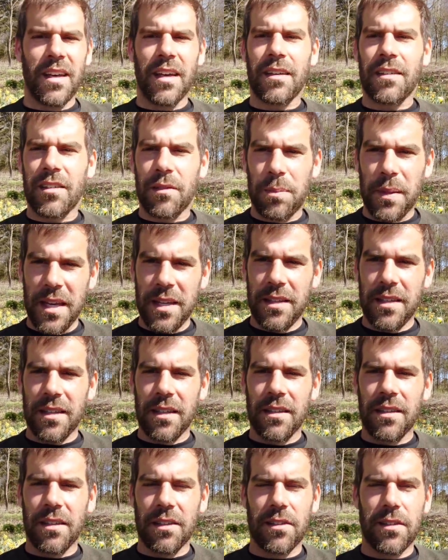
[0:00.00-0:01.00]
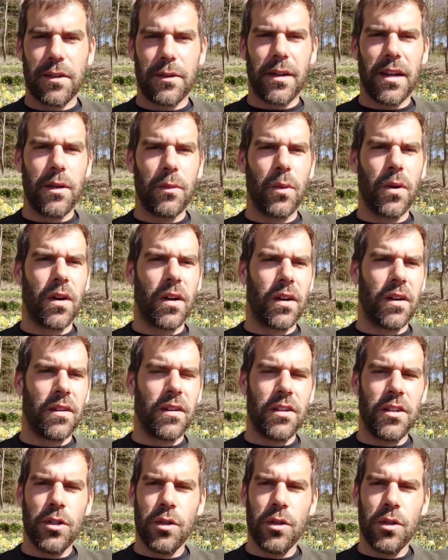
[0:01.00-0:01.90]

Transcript: expedient is the right word,